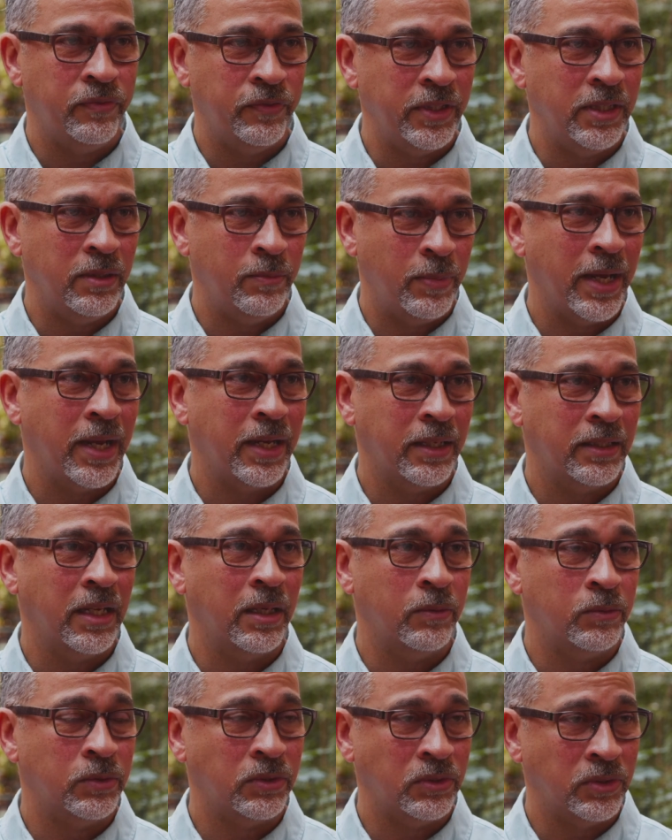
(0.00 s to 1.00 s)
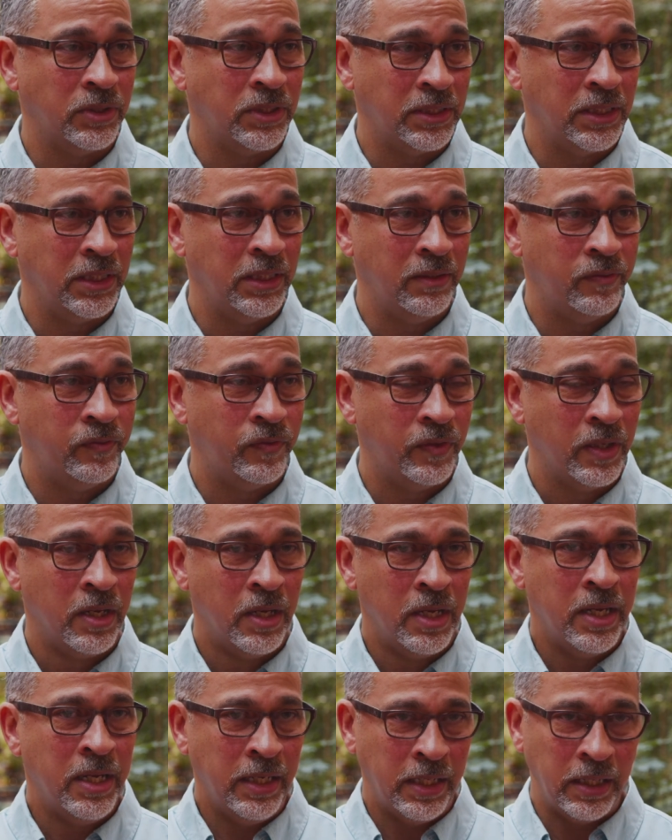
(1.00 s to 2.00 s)
feedback that was received
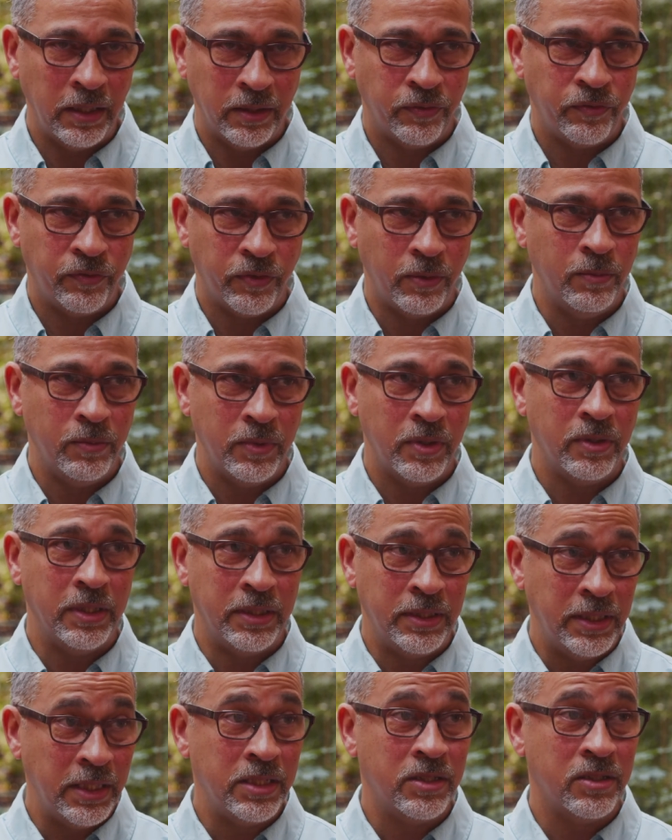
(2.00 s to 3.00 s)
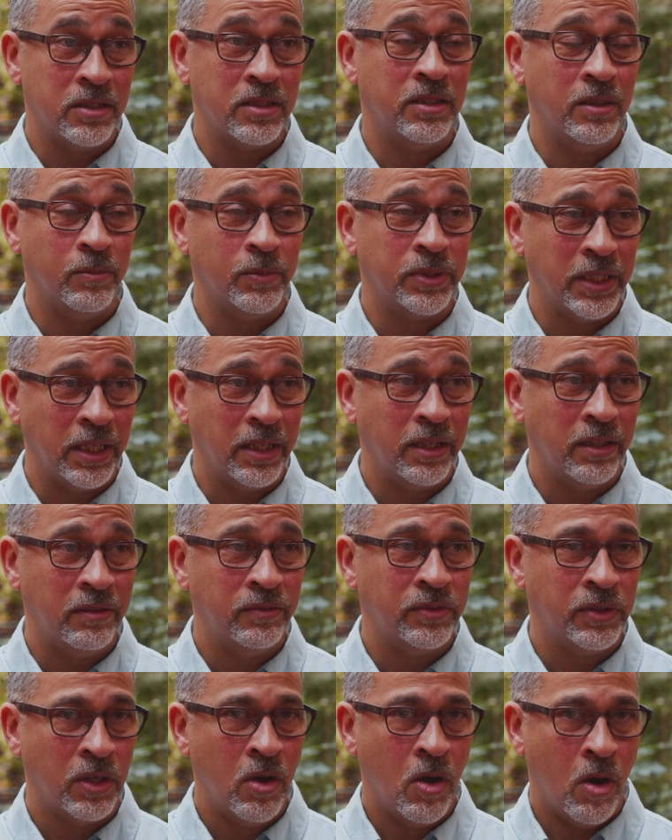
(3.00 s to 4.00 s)
either from the teachers
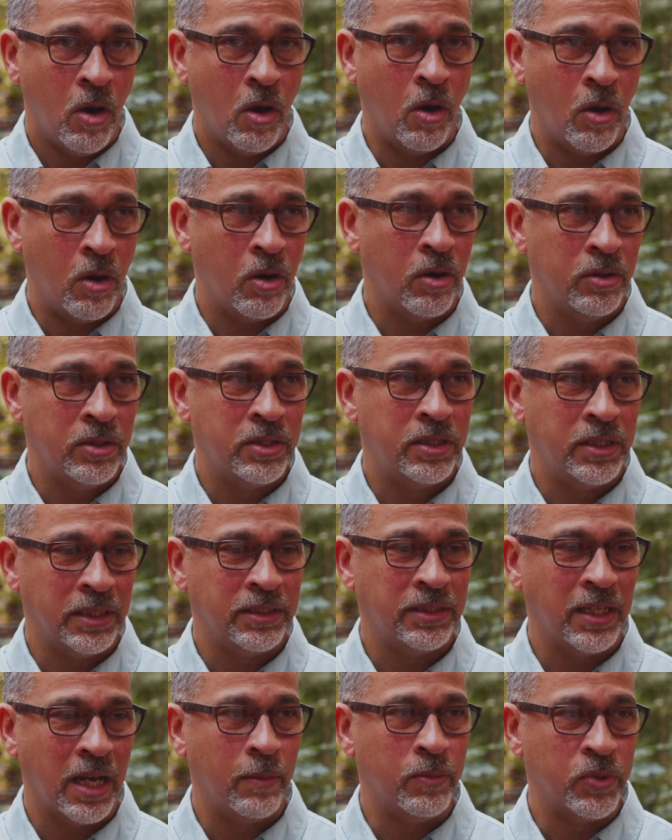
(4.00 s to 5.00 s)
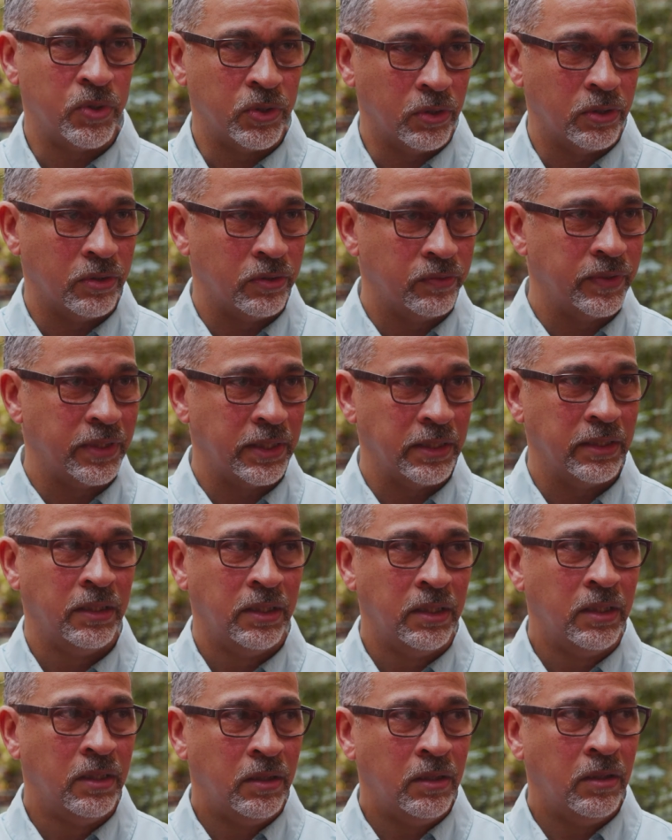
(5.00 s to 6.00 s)
themselves or just observing
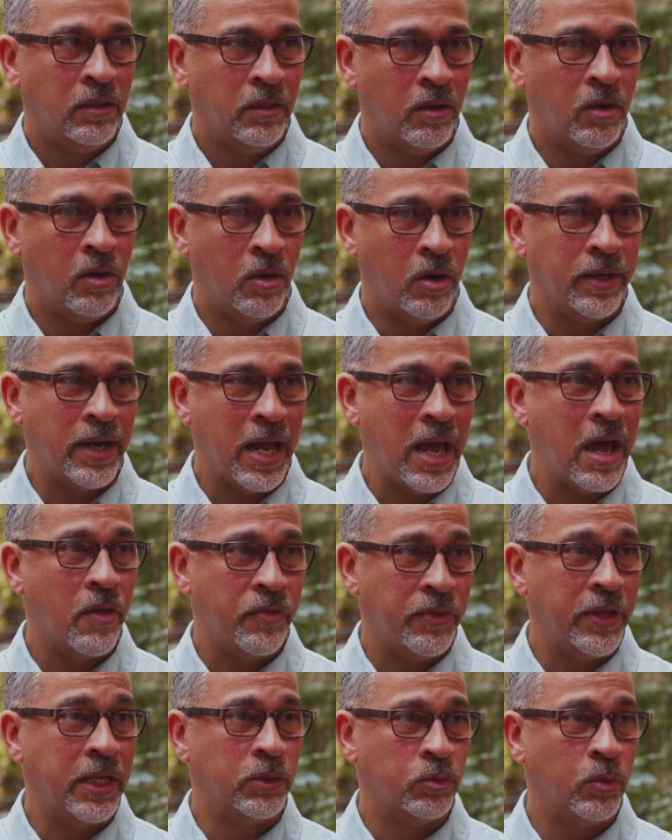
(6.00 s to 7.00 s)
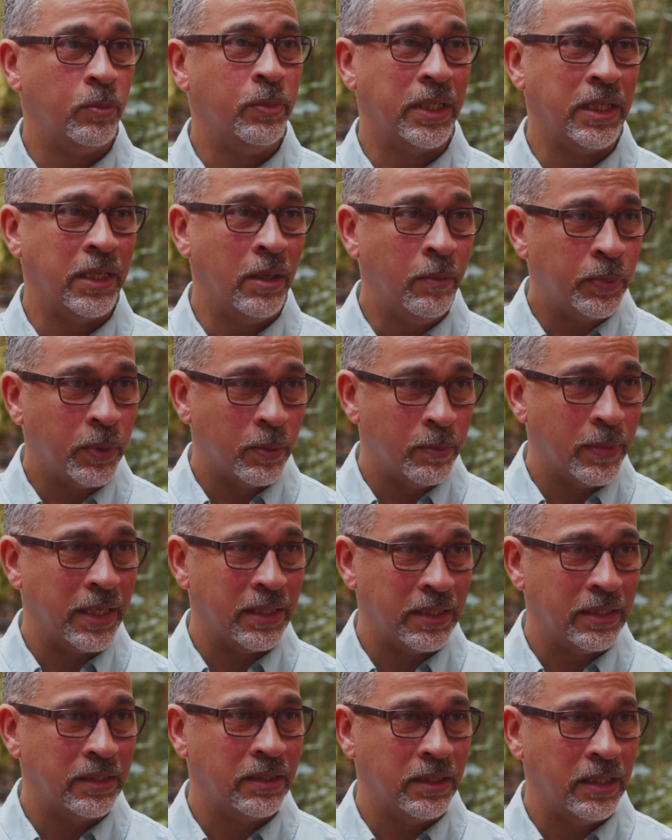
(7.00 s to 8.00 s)
on how things were being
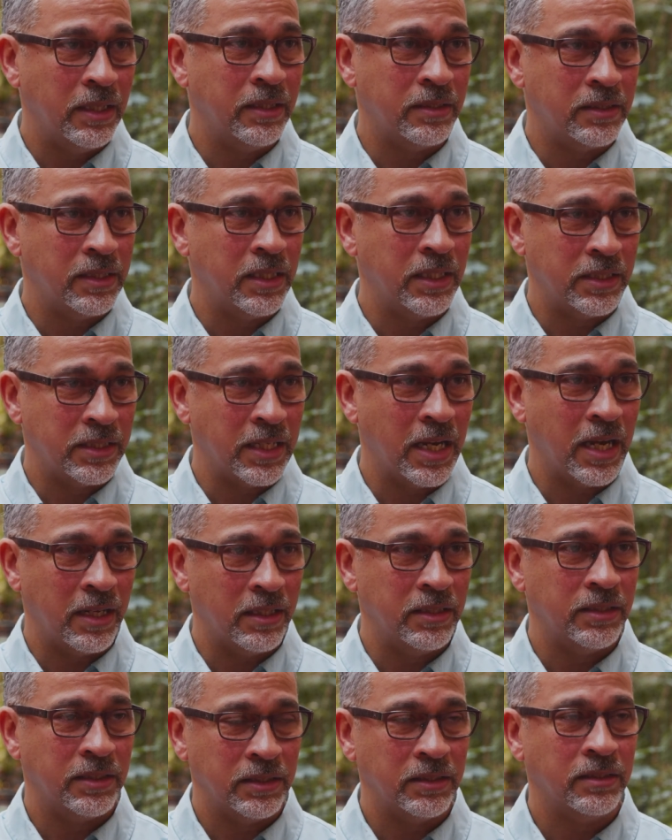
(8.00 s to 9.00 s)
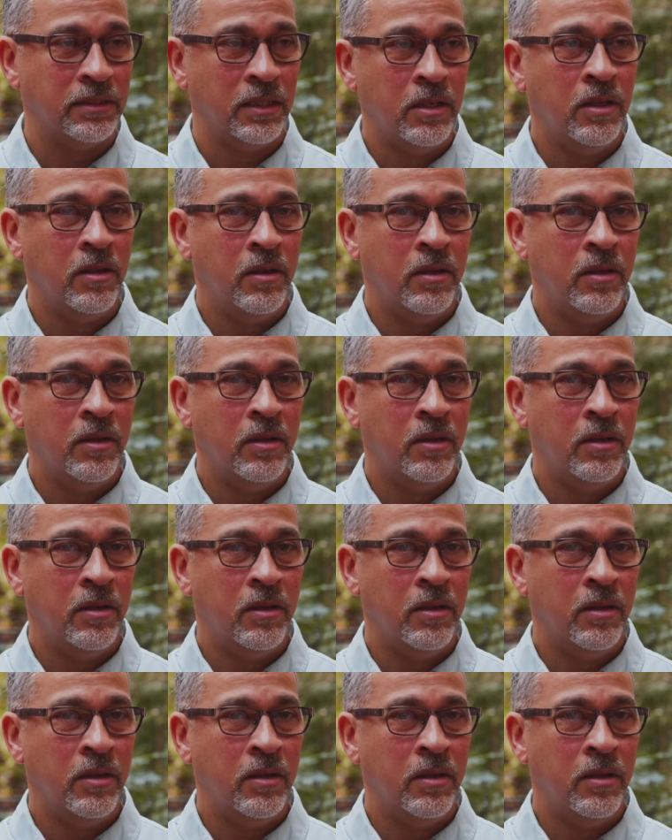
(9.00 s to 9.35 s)
implemented and seeing challenges,